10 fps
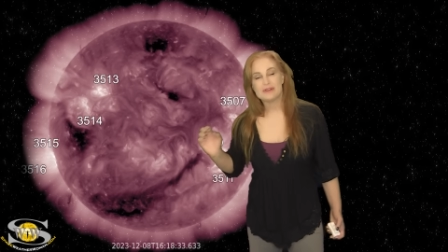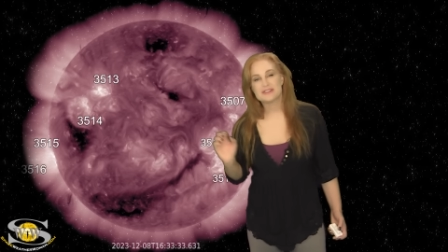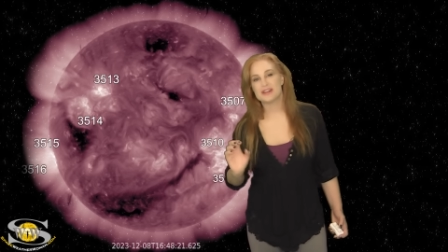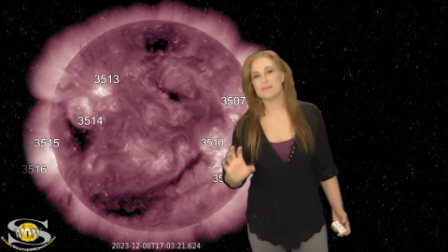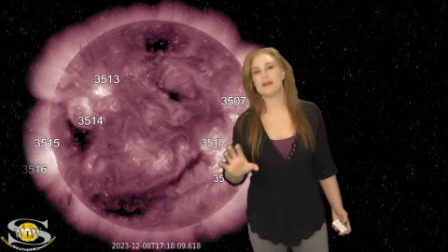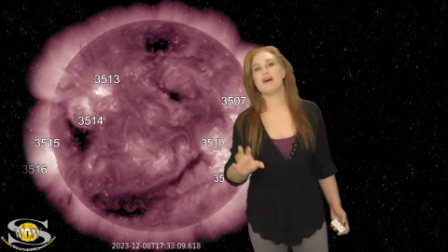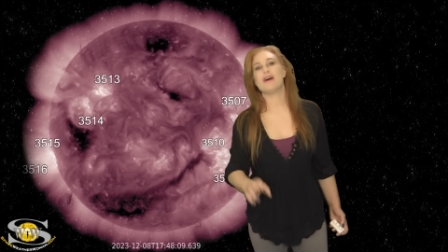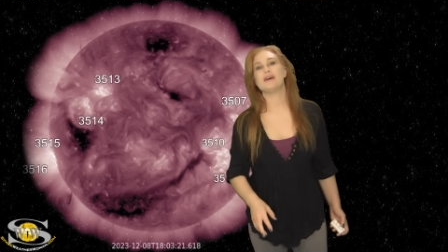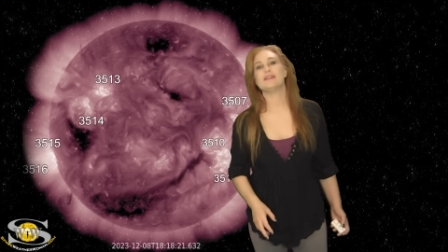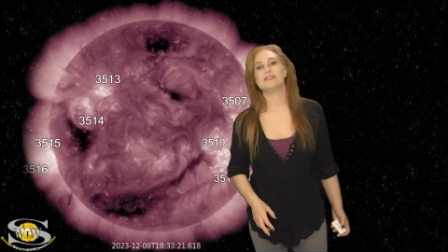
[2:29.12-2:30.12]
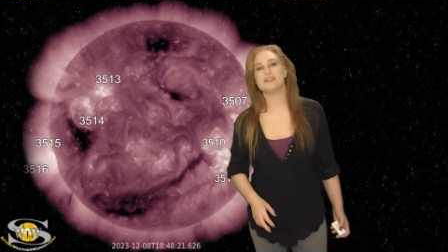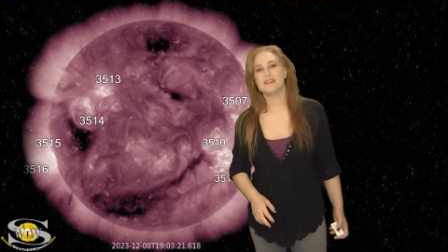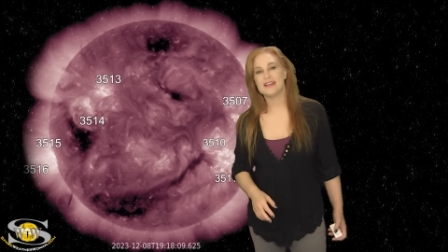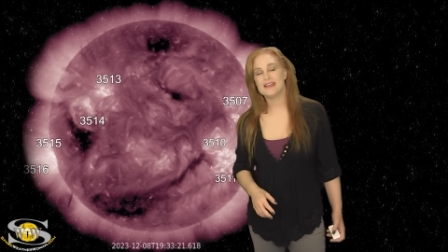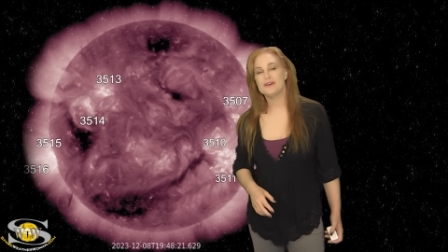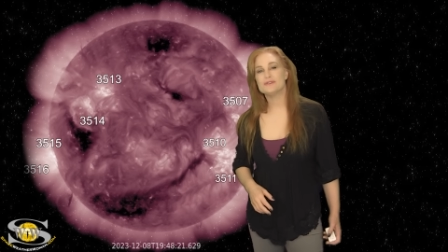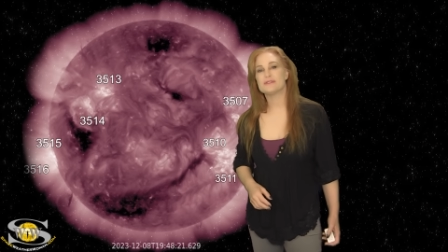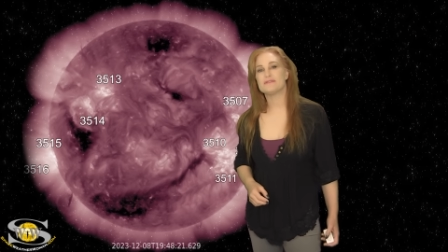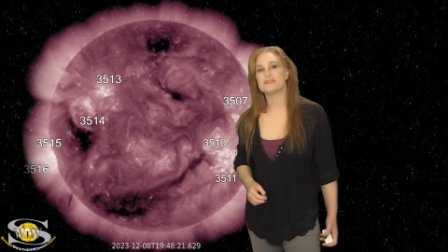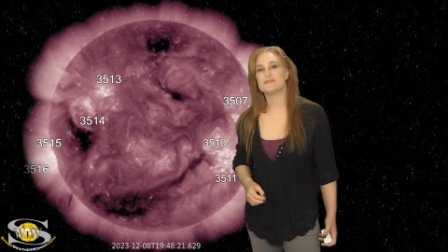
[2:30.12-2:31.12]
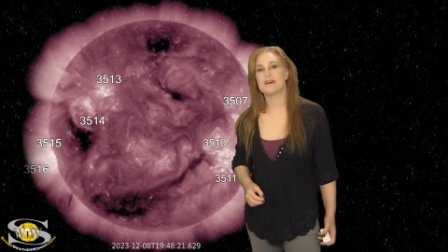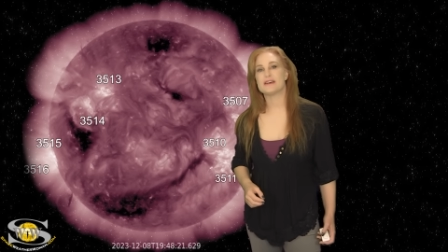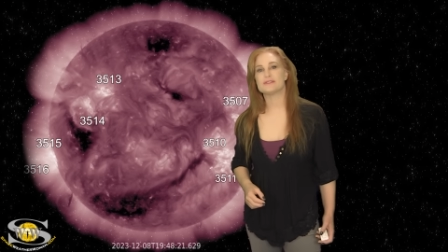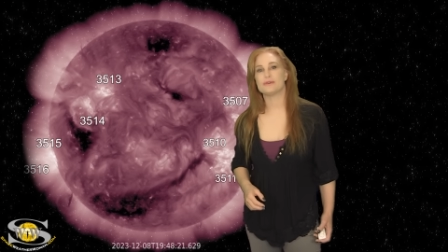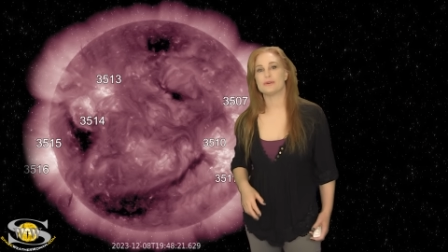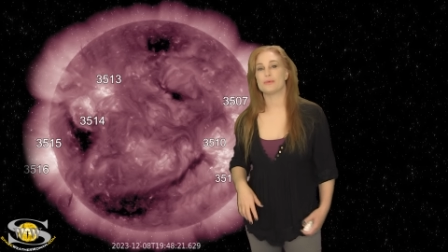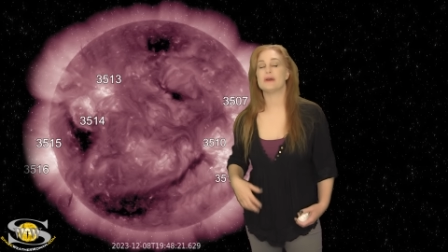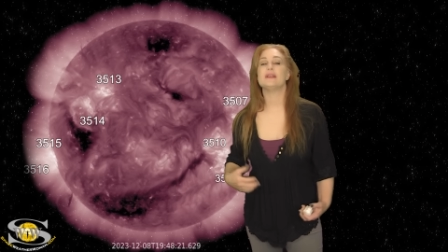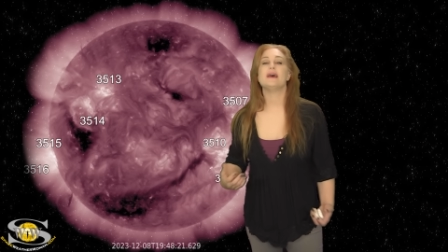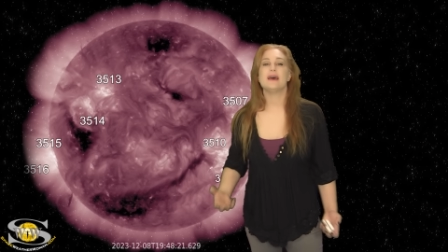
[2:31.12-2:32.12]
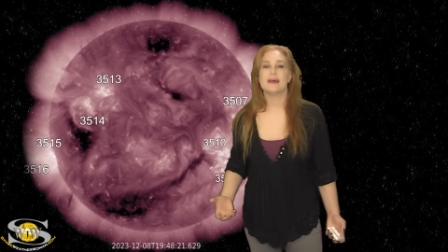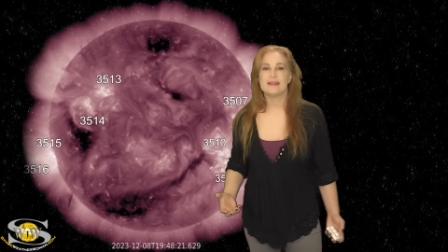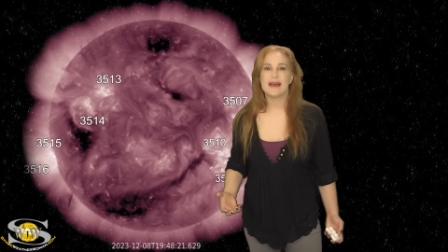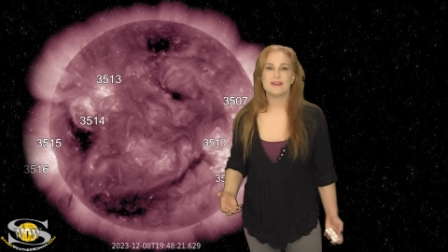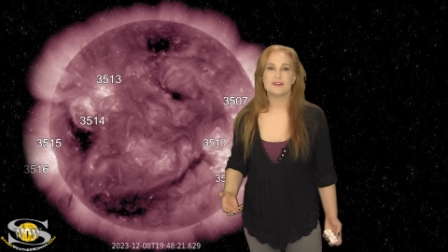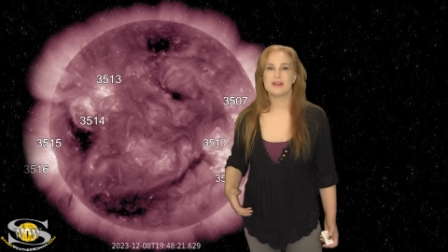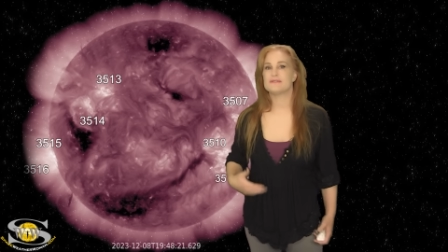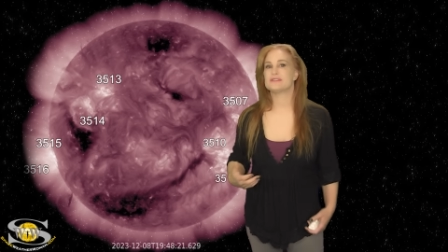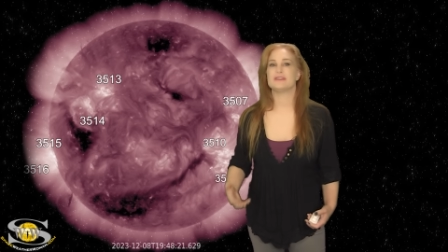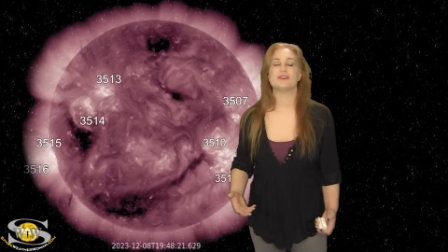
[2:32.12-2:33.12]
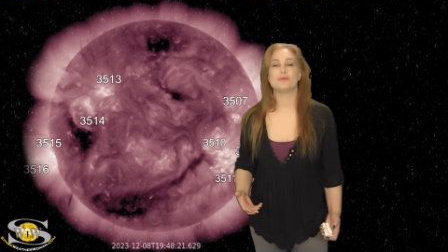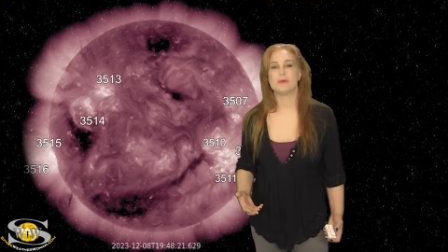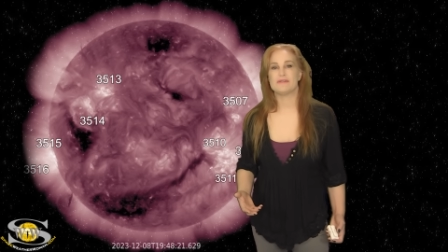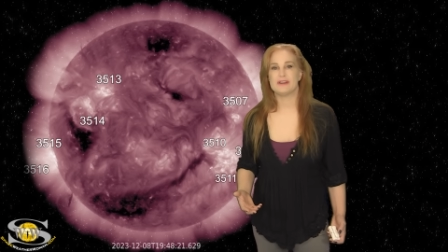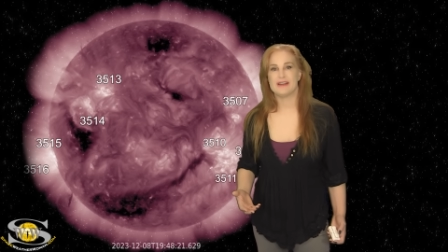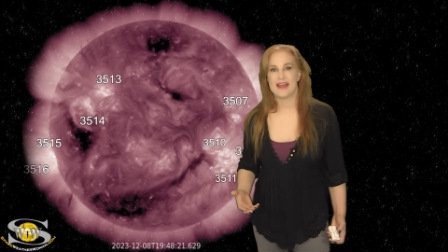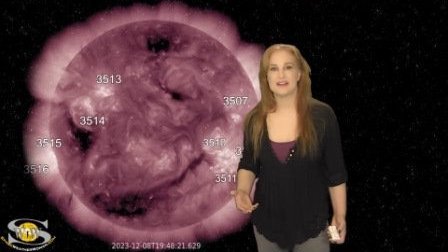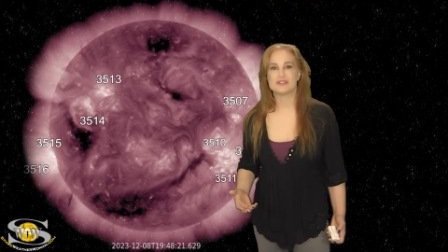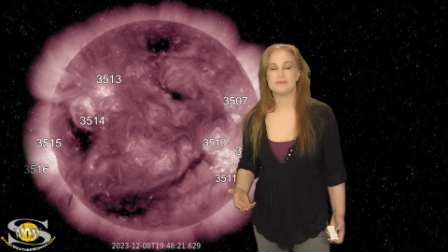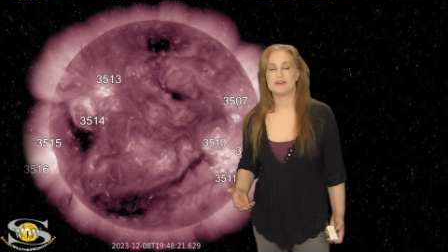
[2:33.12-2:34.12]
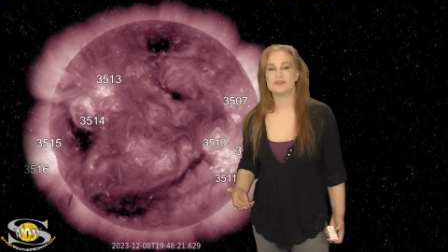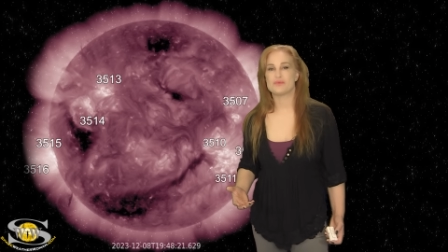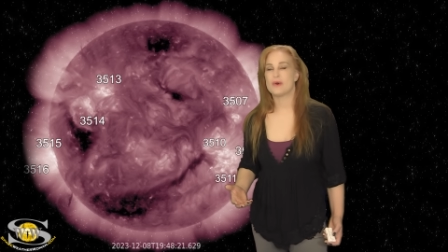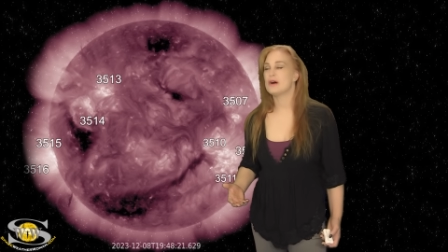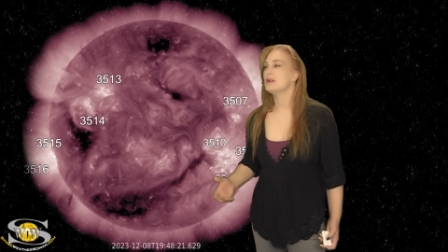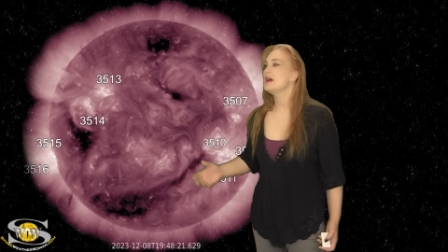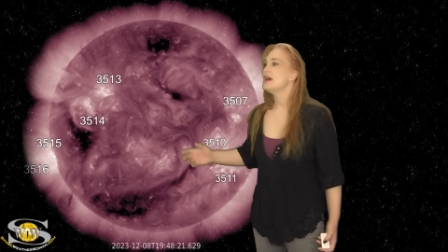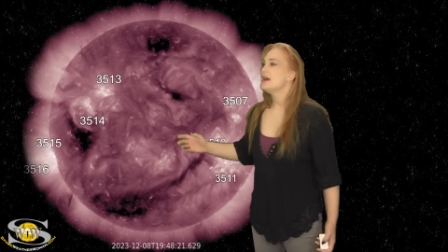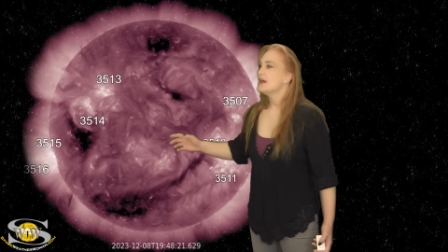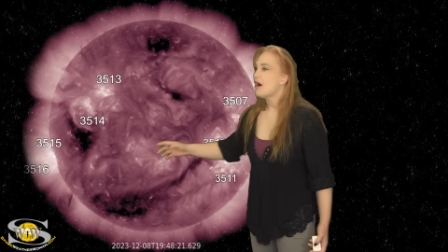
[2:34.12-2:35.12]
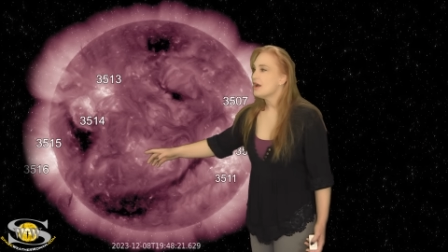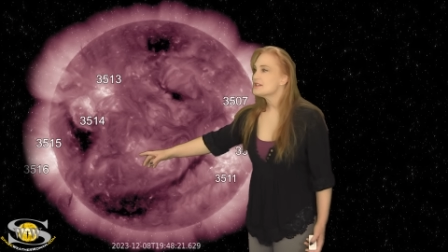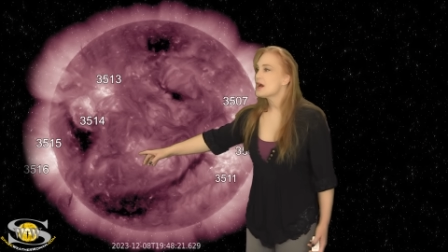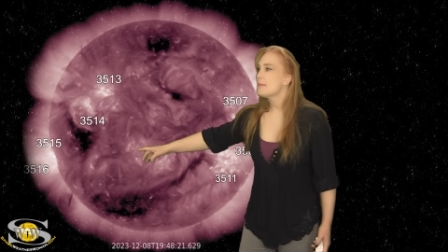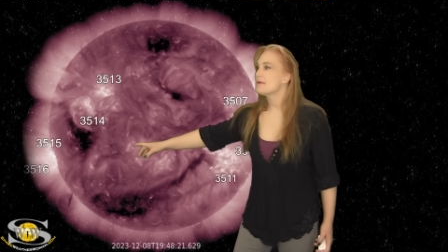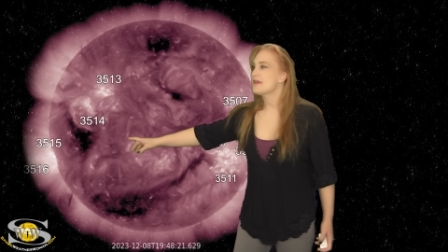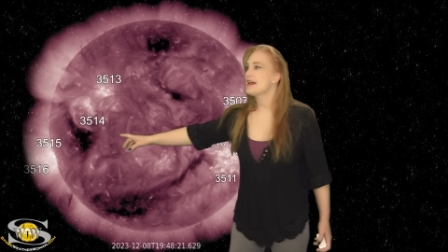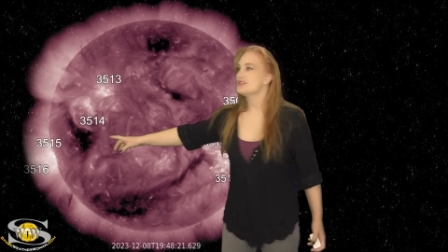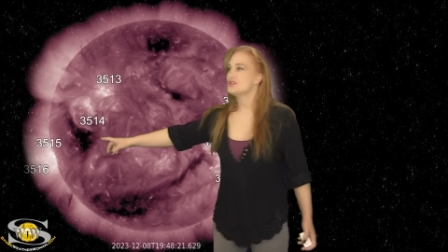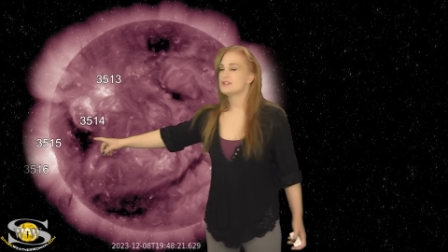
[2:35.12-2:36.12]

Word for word: one is going to be on the heels of this fast solar wind, and that could give us a little bit of an enhancement as well. On top of that, as